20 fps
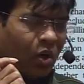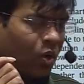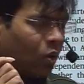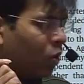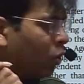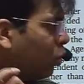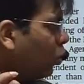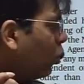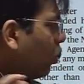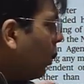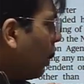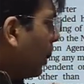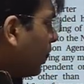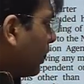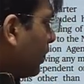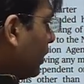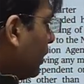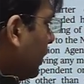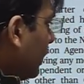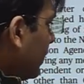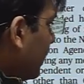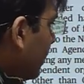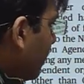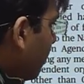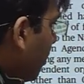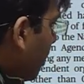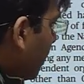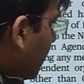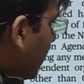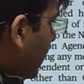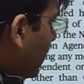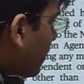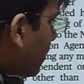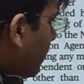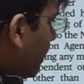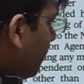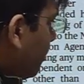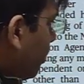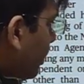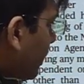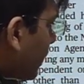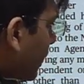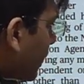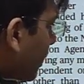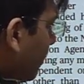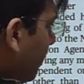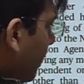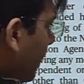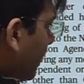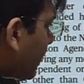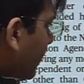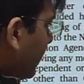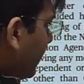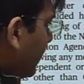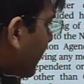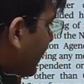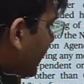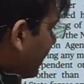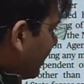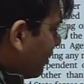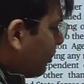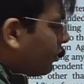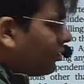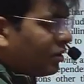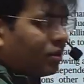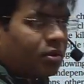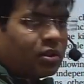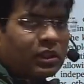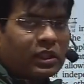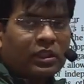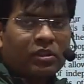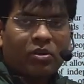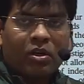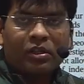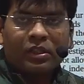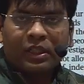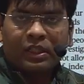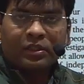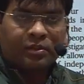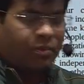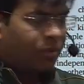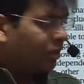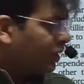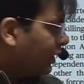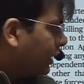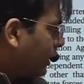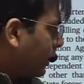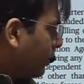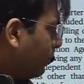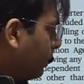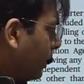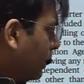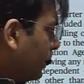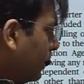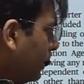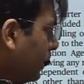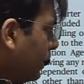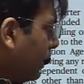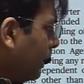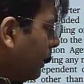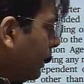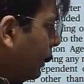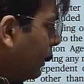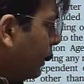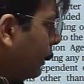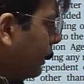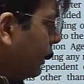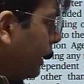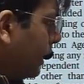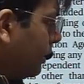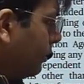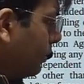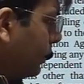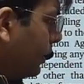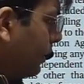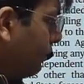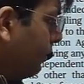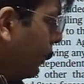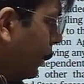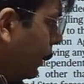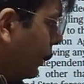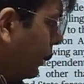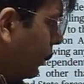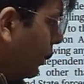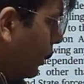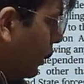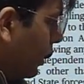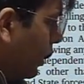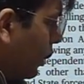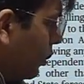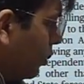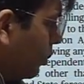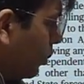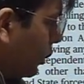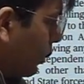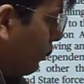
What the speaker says: Who are the unrecognized political party, registered unrecognized political party? Here it has been defined. So the